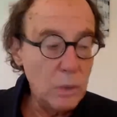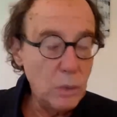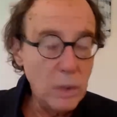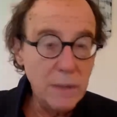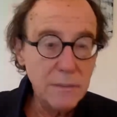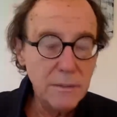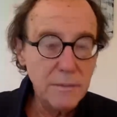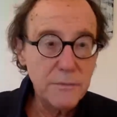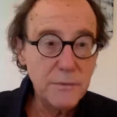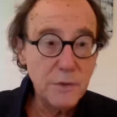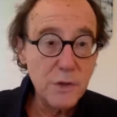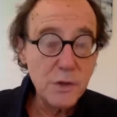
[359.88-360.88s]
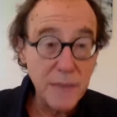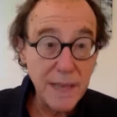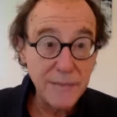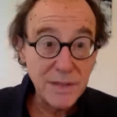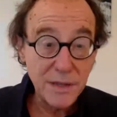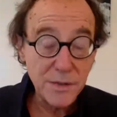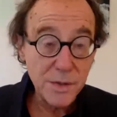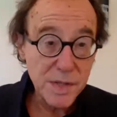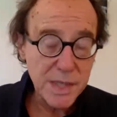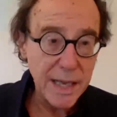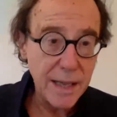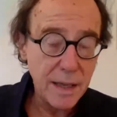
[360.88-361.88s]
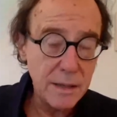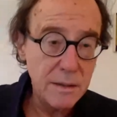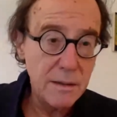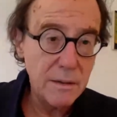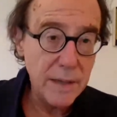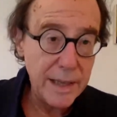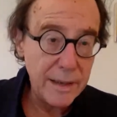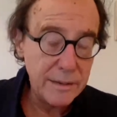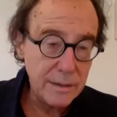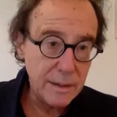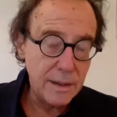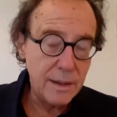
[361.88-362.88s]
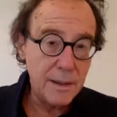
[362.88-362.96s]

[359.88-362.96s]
Well, first we have to understand that